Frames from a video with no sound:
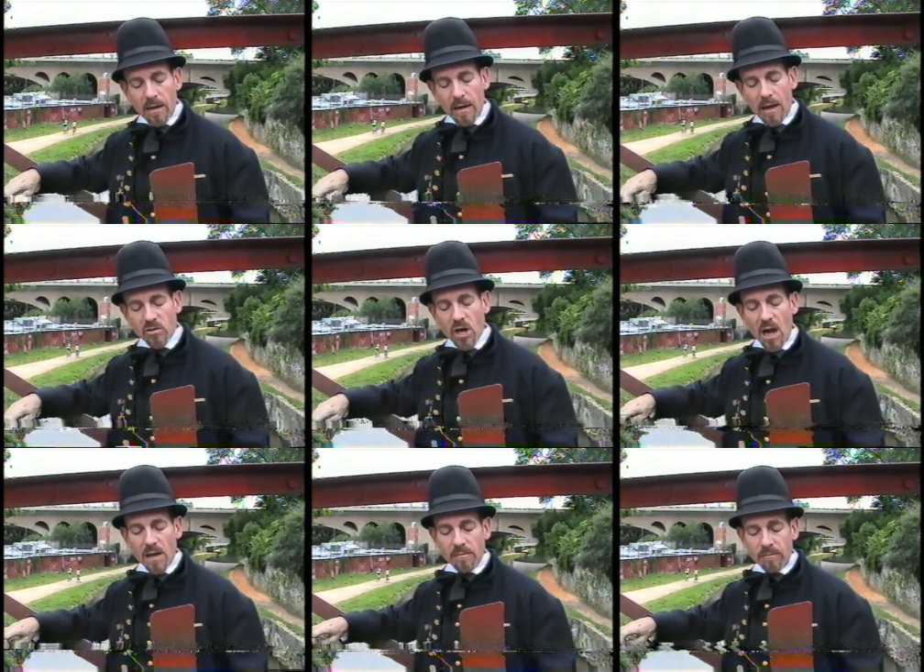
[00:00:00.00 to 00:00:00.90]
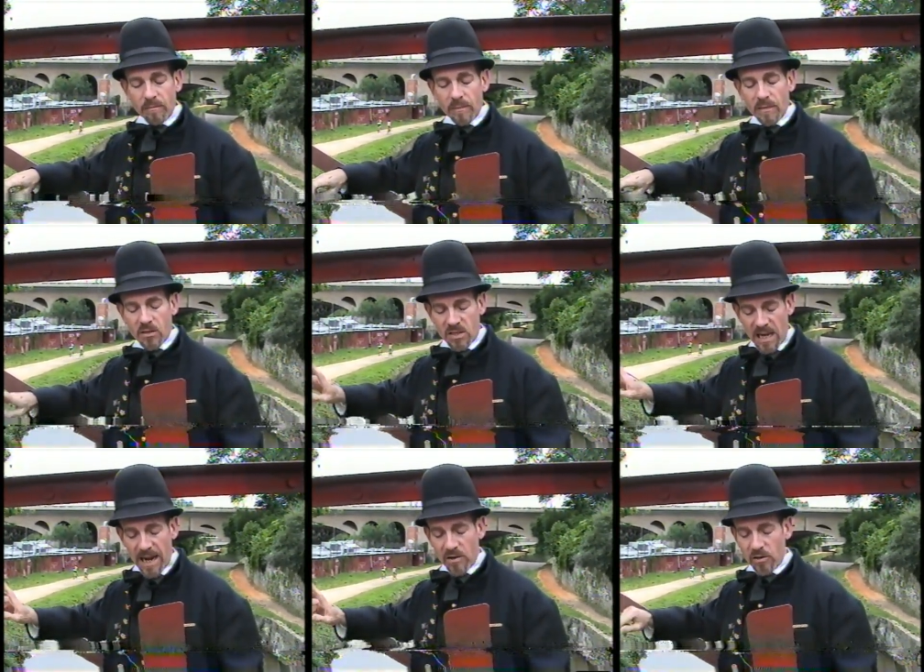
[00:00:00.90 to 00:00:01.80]
Now, John
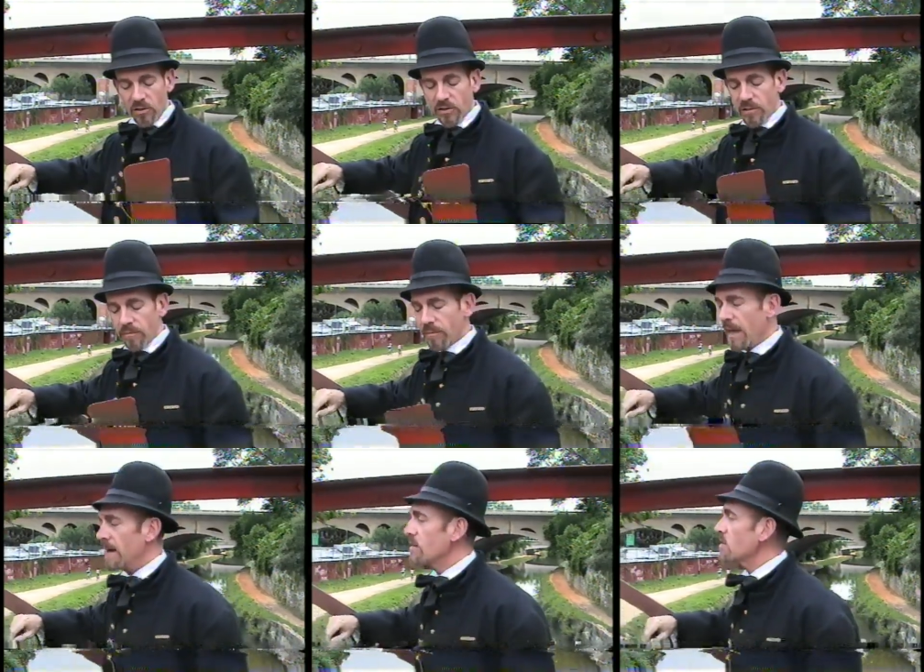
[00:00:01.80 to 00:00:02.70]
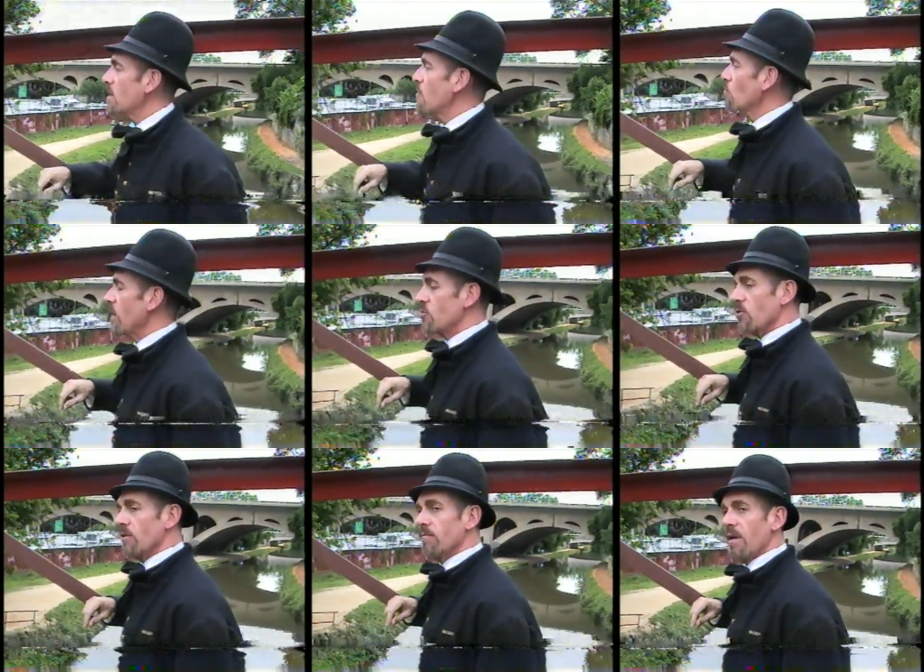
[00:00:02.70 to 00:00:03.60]
Sanders and his son,
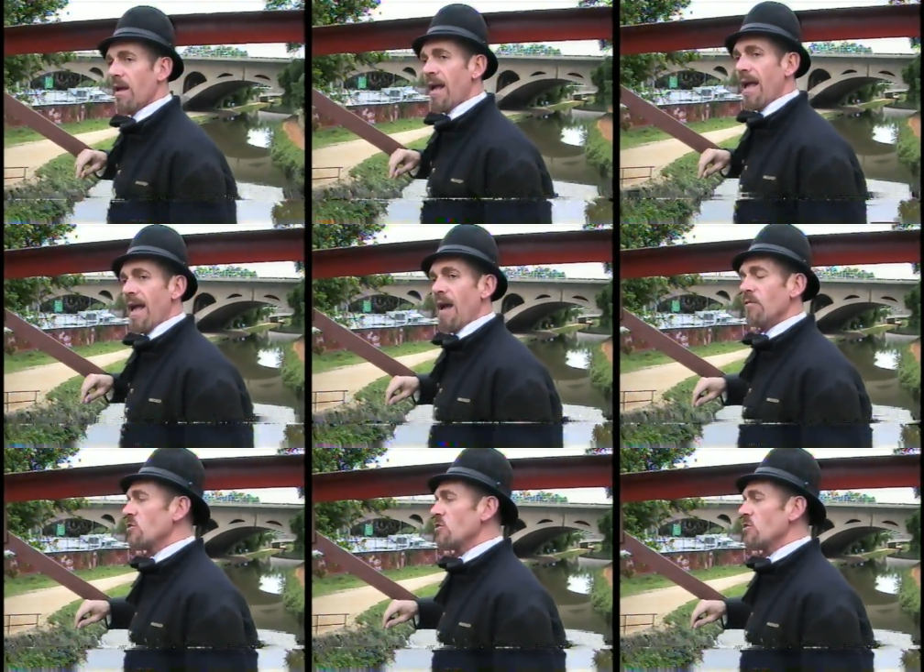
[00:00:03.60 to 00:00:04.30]
Richard, have a